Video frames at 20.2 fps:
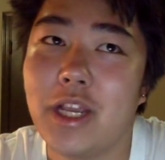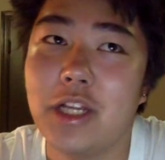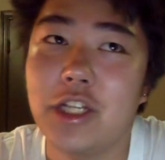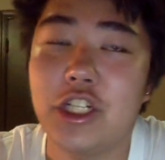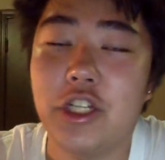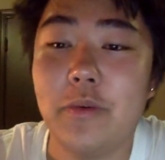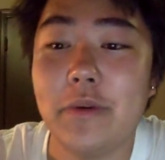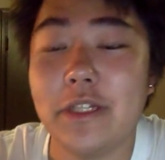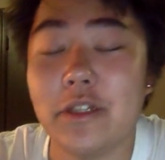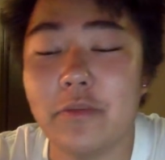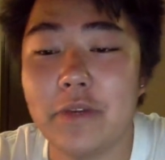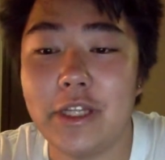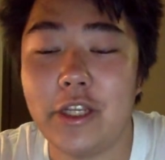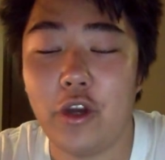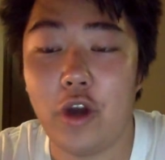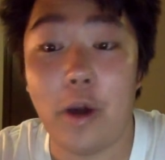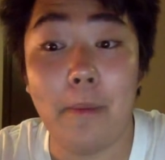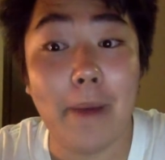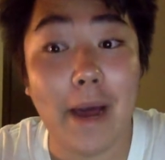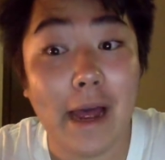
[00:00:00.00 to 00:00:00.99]
She wasn't
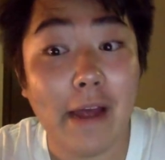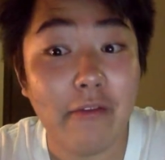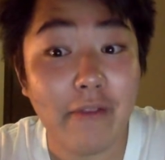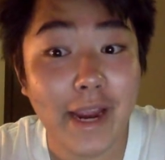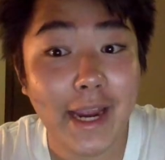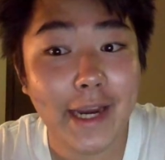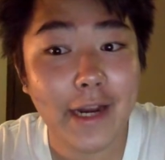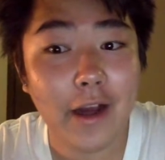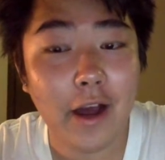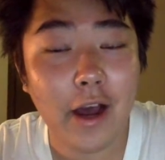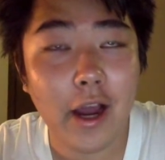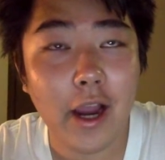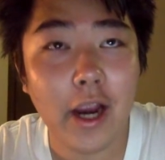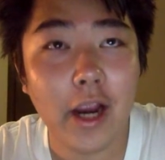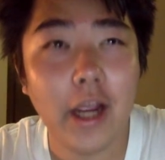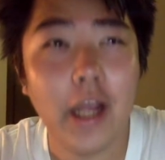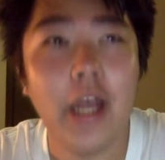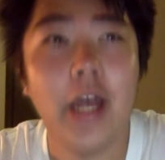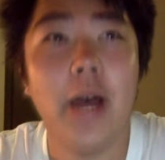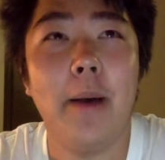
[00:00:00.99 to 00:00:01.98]
really on my
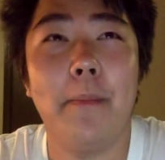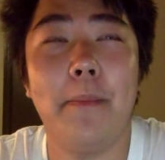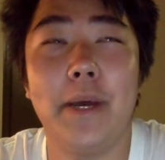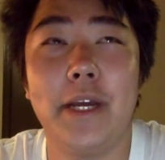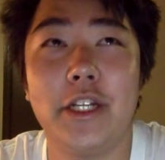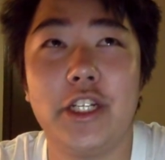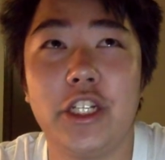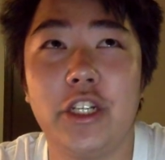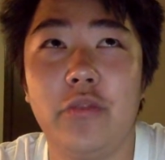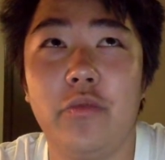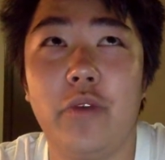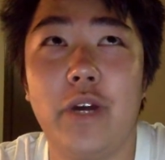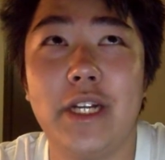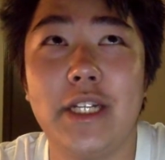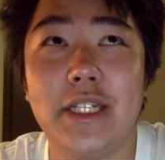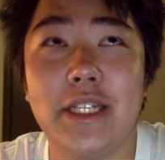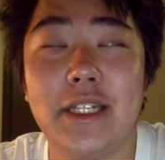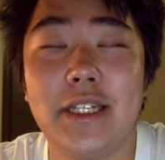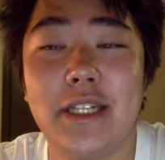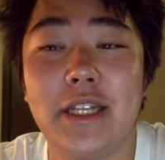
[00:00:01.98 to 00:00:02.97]
radar, but she
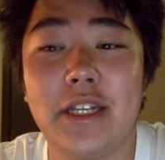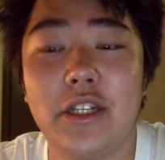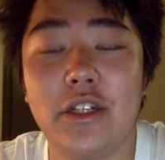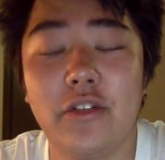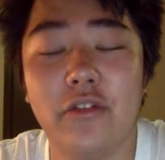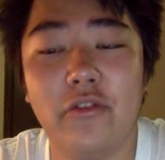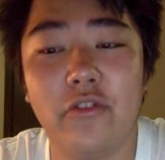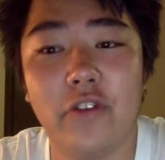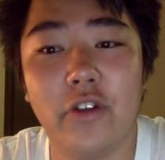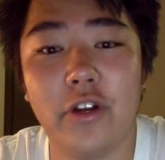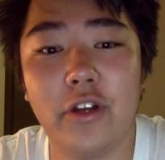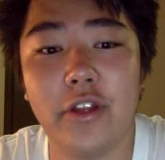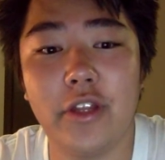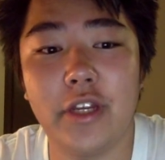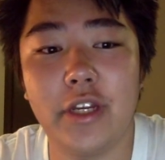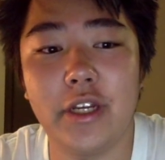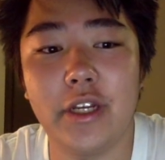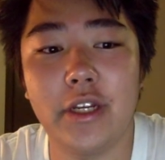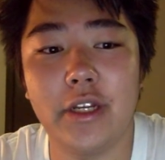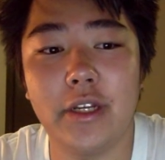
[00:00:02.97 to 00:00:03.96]
was the center for
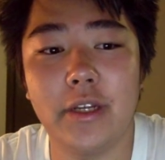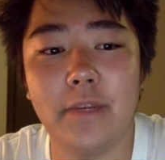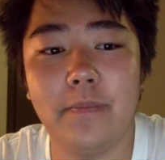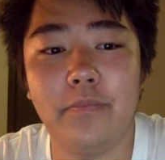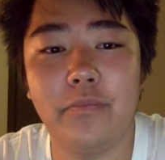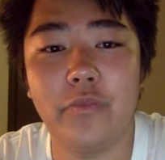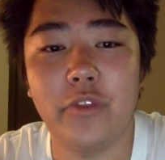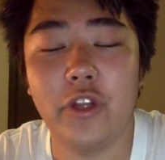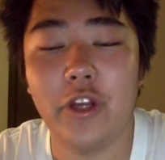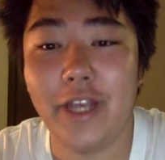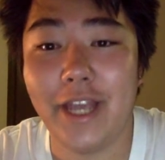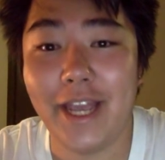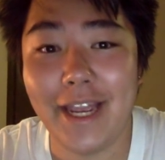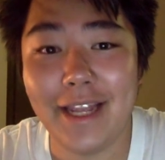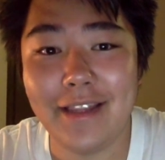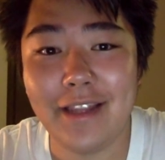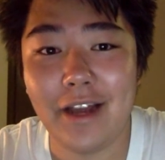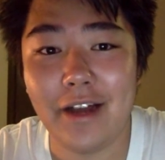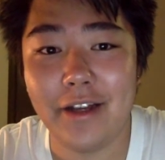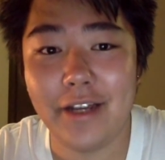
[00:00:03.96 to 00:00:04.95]
the
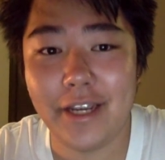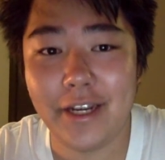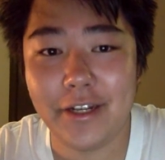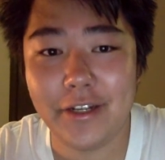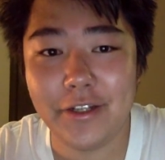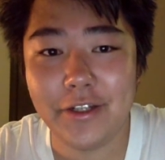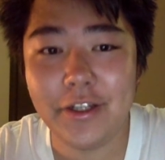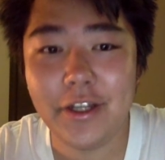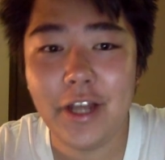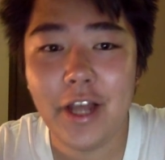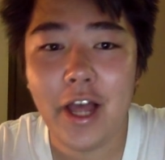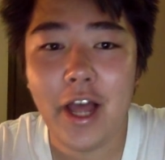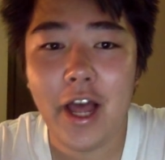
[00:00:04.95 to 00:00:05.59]
Noyege Tangiru.